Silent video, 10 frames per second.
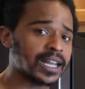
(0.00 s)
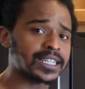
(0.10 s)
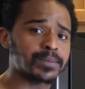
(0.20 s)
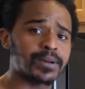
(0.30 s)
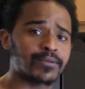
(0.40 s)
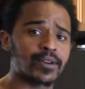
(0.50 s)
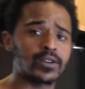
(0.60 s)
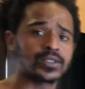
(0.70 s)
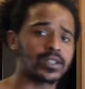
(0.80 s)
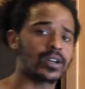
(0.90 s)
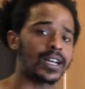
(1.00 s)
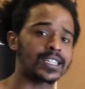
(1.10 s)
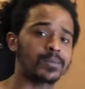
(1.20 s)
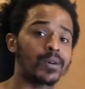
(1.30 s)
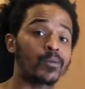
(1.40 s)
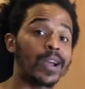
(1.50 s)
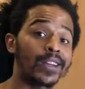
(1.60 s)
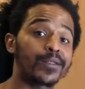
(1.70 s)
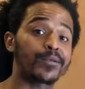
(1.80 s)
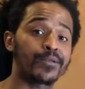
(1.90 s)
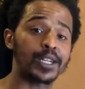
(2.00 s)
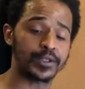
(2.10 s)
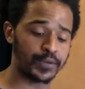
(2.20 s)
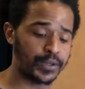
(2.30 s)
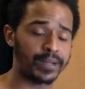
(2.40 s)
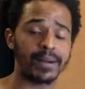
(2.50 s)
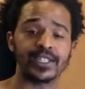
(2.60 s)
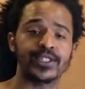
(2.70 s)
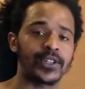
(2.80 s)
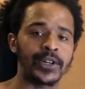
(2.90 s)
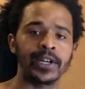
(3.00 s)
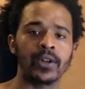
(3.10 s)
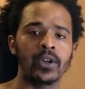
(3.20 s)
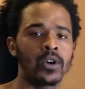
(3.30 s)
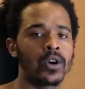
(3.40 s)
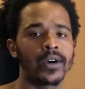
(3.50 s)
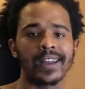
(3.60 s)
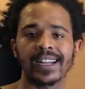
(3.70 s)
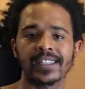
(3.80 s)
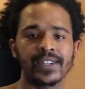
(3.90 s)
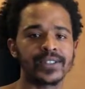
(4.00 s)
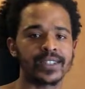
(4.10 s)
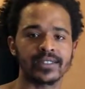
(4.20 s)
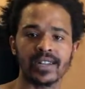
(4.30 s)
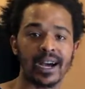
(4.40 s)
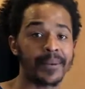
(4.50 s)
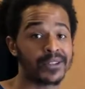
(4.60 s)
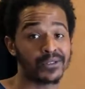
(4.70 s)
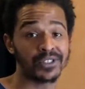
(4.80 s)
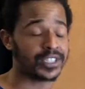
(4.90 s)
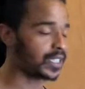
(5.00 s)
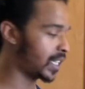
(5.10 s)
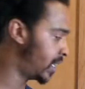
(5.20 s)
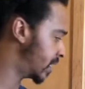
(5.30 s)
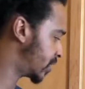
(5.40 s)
I like to put frozen, or I like to put regular fresh fruit in my cereal, or I like to use it as toppings or just eat it.